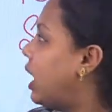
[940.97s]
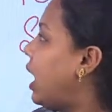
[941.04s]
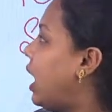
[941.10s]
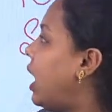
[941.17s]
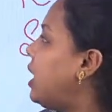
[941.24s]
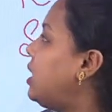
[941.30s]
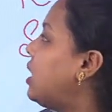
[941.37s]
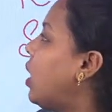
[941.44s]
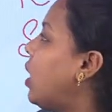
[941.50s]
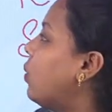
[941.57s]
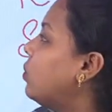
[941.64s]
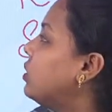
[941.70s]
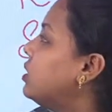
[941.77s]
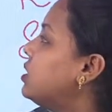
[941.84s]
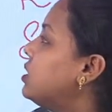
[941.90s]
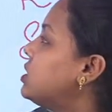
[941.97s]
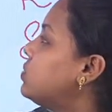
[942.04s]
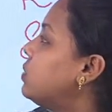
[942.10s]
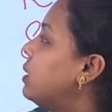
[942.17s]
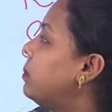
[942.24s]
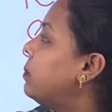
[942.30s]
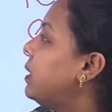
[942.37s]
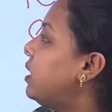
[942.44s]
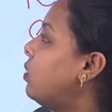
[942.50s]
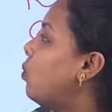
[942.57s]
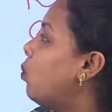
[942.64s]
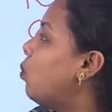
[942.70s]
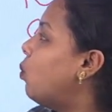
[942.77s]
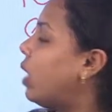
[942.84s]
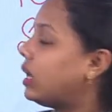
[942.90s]
And now this will be
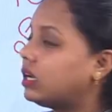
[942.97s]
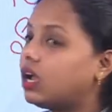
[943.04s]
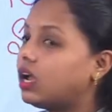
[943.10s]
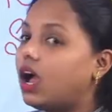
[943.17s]
1.